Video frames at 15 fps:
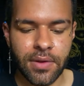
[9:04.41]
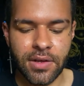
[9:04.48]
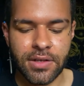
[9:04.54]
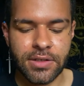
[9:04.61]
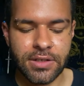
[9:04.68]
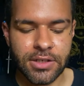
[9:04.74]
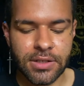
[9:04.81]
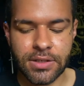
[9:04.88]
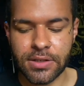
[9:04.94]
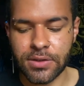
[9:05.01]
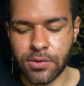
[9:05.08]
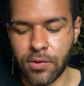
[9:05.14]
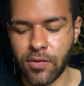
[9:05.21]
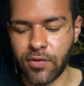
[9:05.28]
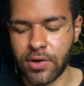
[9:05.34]
It's just an
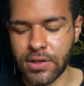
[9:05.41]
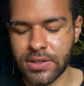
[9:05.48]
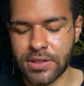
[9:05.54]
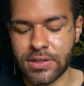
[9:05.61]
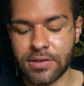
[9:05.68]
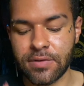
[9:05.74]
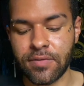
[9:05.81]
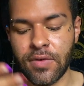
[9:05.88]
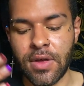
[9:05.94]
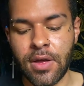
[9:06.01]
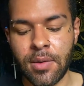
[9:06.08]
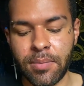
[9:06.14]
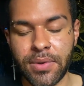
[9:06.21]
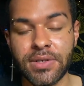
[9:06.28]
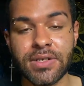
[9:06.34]
overall sense of
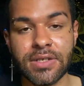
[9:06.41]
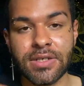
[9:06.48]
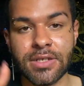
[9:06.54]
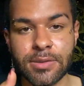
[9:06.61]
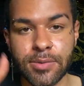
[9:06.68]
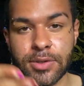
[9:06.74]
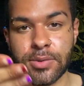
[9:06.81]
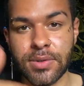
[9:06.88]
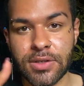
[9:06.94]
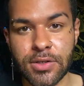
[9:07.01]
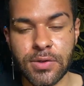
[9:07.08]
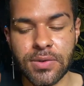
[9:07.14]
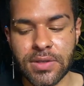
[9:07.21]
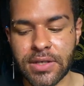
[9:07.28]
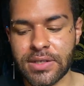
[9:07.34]
a distance between
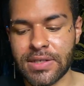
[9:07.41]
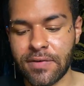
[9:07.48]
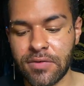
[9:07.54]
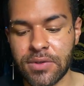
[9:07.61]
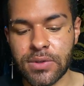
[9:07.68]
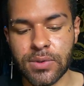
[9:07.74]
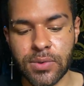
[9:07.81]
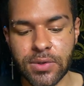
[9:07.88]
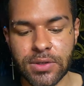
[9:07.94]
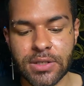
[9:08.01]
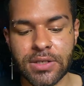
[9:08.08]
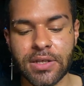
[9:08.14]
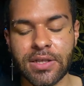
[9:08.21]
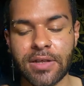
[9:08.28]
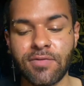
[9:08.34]
you and that Seven of
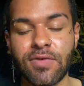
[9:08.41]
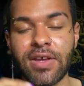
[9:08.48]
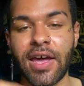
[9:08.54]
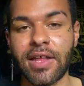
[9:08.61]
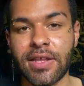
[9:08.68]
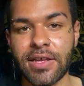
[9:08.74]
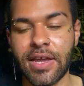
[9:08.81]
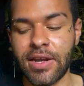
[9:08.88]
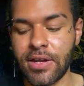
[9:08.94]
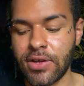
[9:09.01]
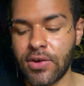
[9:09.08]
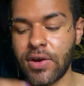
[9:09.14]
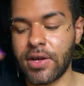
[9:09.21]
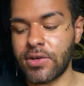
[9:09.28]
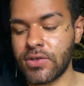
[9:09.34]
Swords, and then reallocating
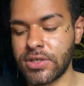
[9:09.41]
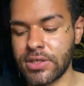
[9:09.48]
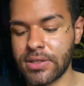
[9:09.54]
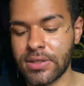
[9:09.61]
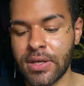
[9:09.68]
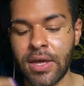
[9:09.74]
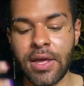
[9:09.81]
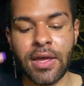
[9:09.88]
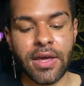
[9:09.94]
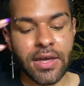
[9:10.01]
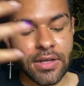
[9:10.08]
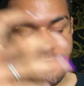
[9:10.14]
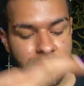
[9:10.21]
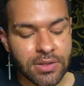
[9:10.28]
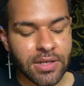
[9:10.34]
your energies
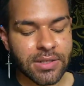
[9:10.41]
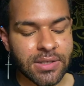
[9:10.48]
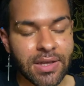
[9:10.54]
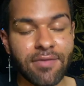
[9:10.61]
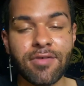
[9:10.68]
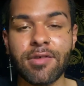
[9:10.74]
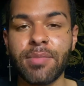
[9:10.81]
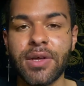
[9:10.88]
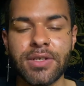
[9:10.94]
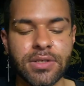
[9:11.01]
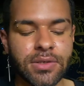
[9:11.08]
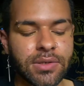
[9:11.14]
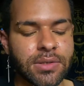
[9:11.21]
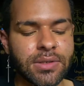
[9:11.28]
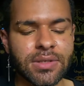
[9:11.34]
into that Seven of
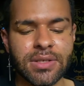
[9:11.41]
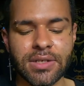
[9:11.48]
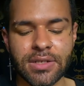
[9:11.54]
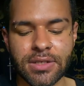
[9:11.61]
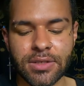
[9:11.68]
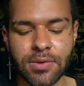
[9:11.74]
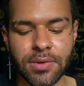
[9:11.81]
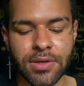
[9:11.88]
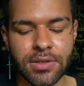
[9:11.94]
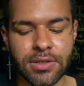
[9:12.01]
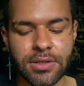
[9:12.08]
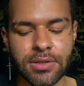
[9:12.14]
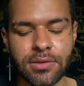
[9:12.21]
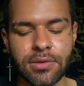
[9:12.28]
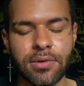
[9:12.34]
Pentacles, and it's going
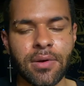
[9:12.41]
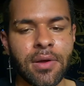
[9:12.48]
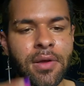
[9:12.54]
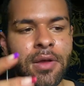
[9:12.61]
to,